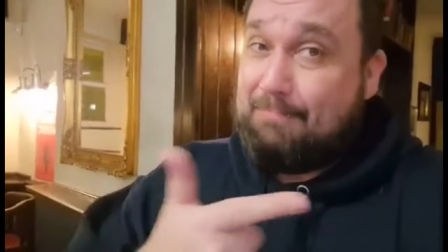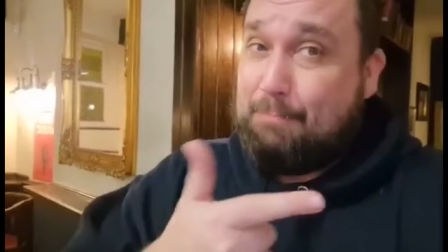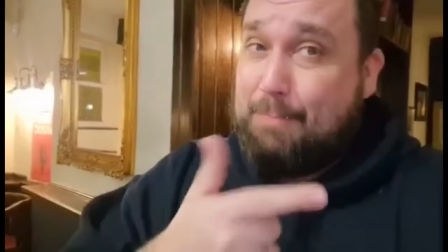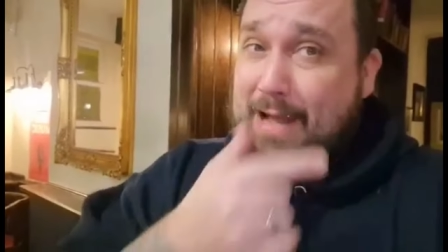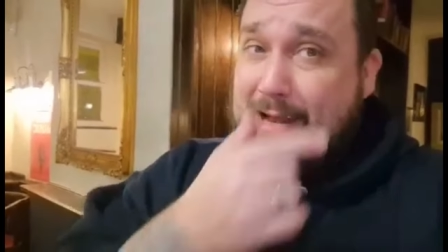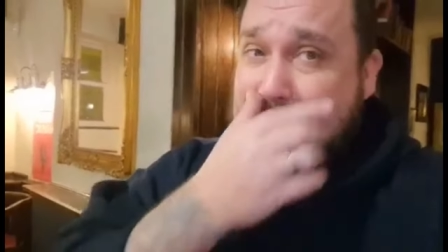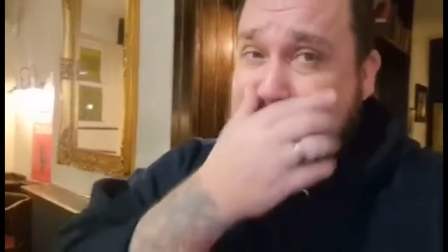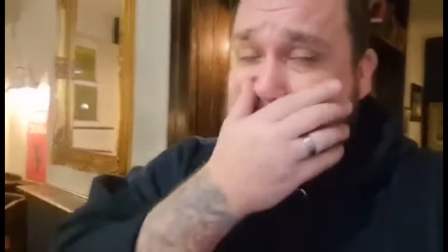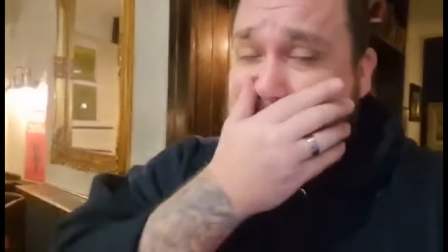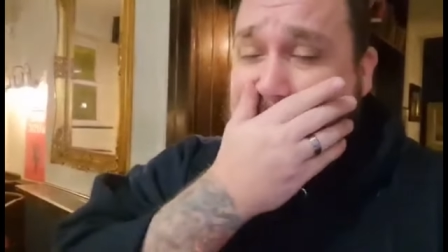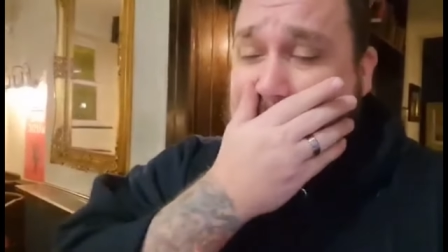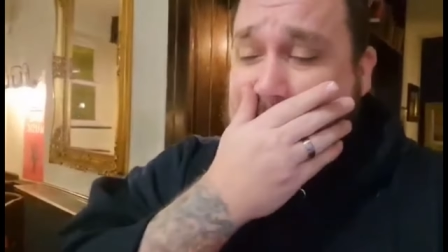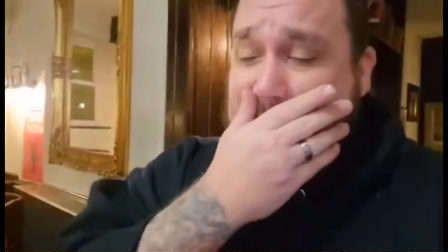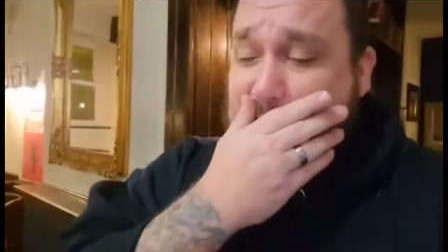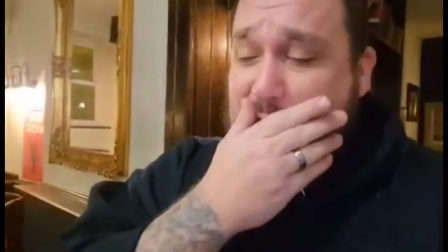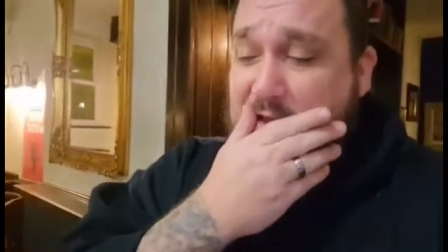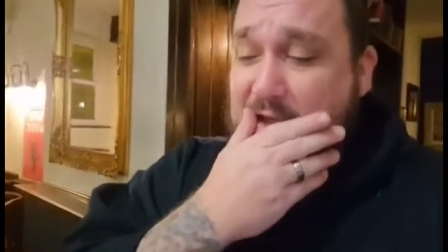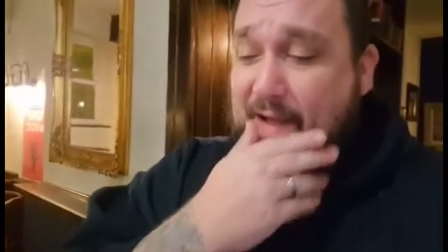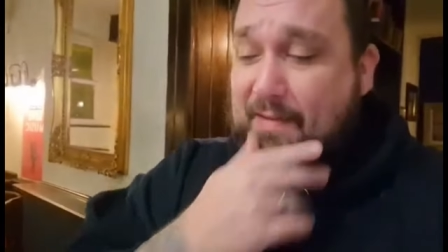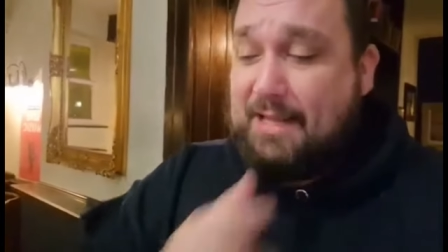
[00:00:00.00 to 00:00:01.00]
Paddy's Day next
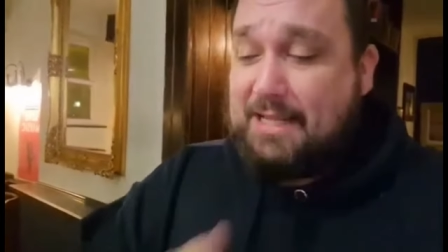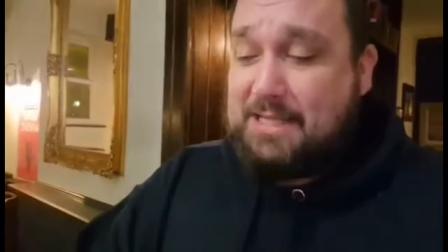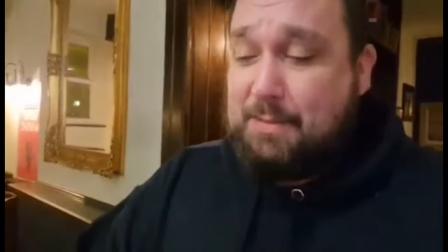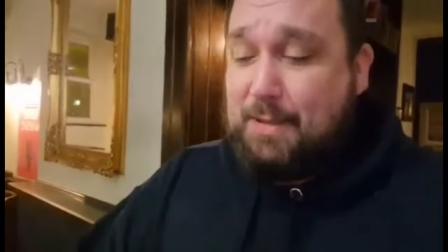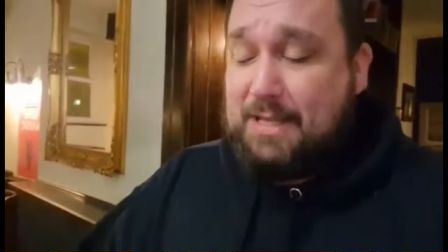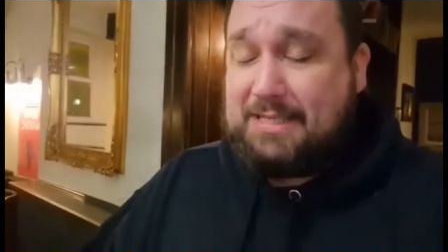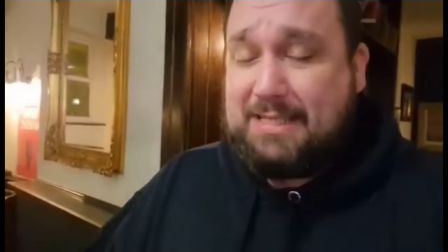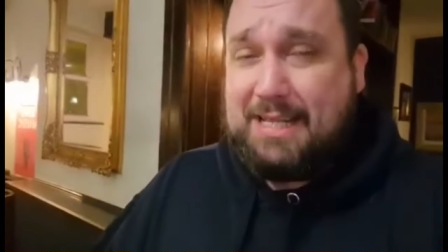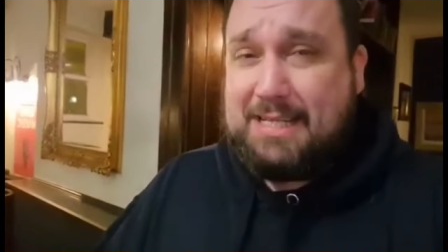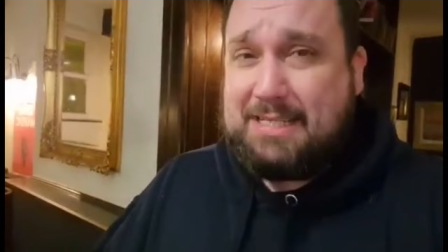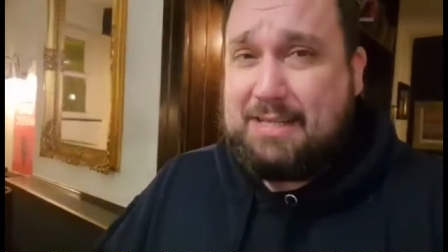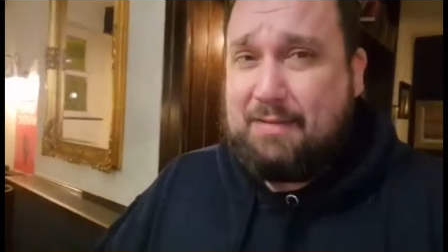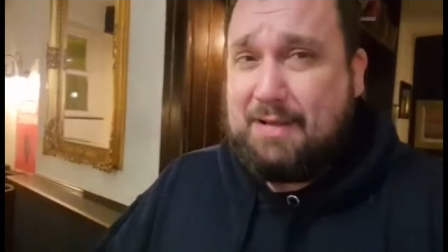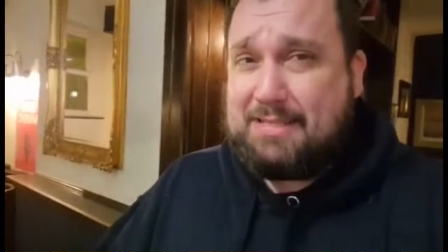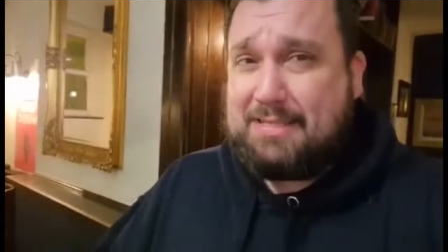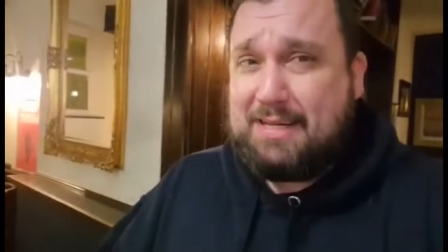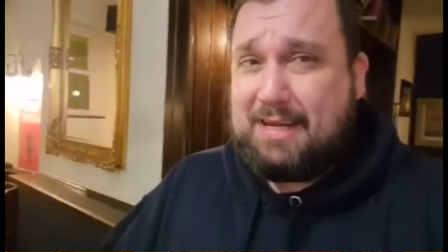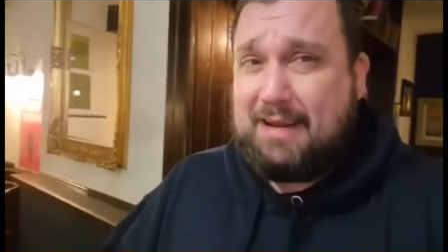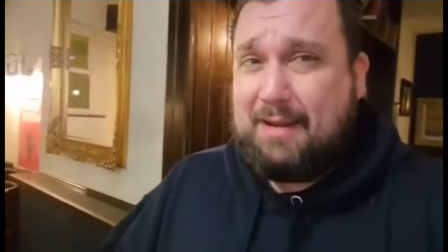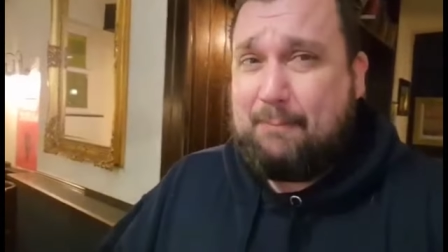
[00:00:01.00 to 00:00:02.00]
weekend, that's the best Guinness
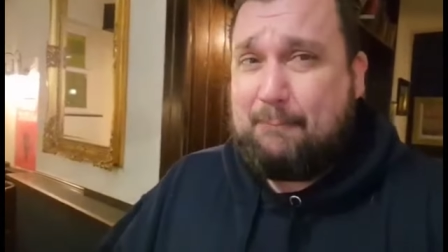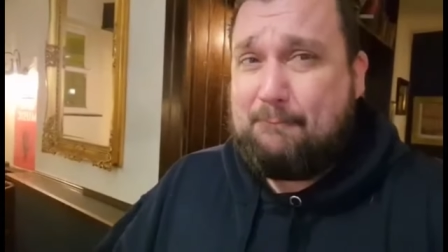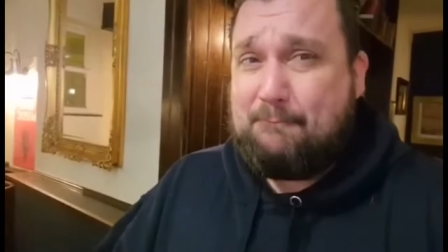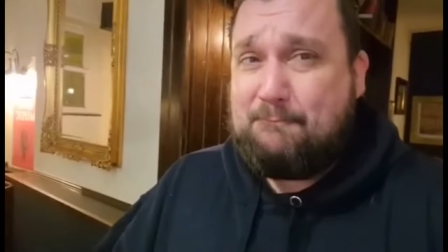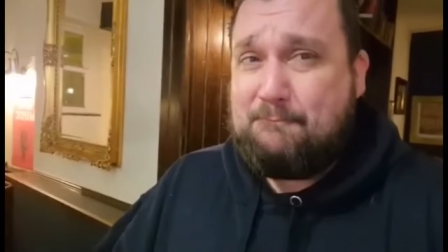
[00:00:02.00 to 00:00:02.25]
I've had today.